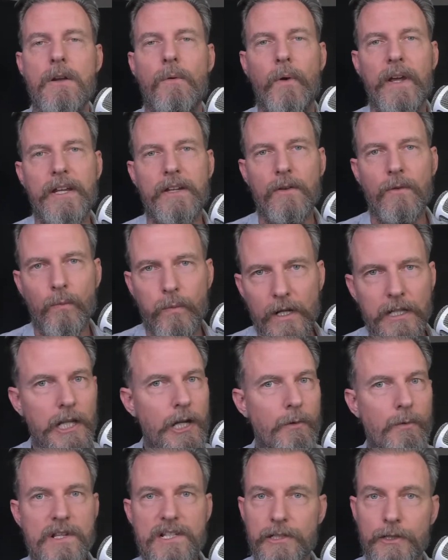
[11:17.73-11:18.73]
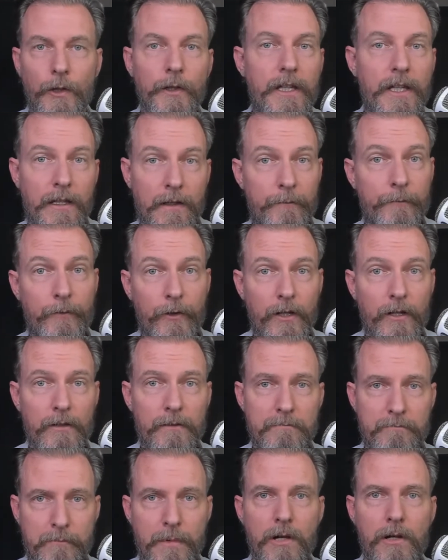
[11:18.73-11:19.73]
when Willow is looking
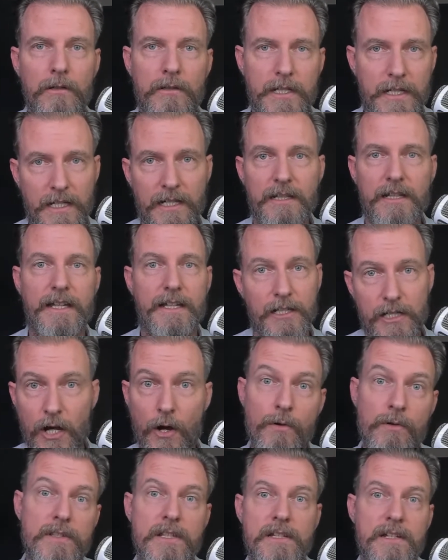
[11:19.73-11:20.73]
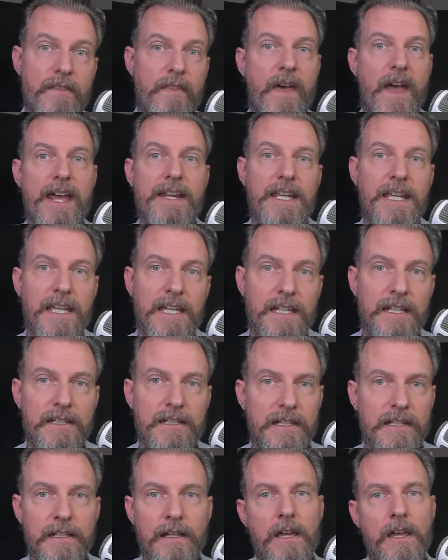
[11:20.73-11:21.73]
for milk and he like goes into that
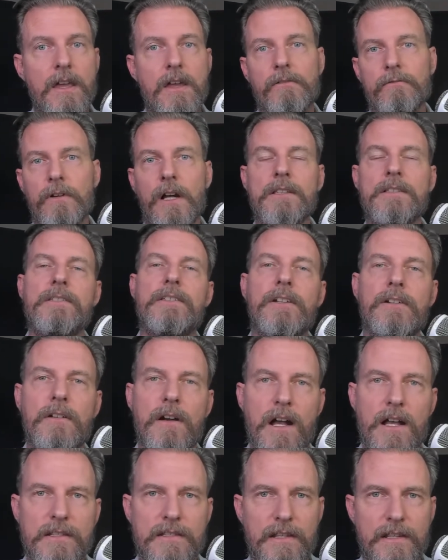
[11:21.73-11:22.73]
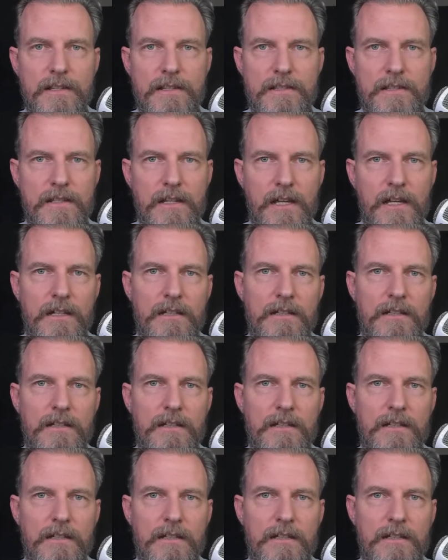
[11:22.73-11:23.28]
inn and runs across this